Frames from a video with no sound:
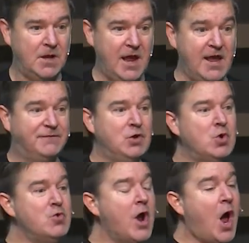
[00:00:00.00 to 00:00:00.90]
If
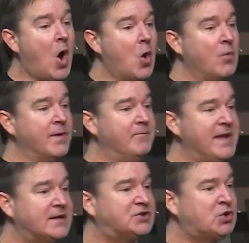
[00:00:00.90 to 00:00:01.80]
you know the
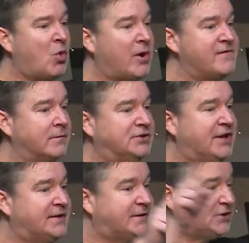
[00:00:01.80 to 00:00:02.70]
big story from
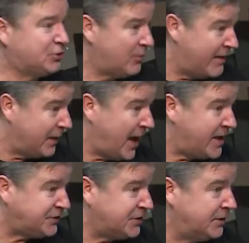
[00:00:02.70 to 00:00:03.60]
Genesis to
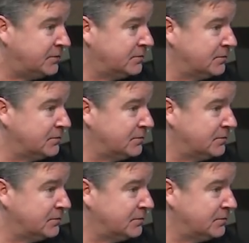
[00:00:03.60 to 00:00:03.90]
Revelation,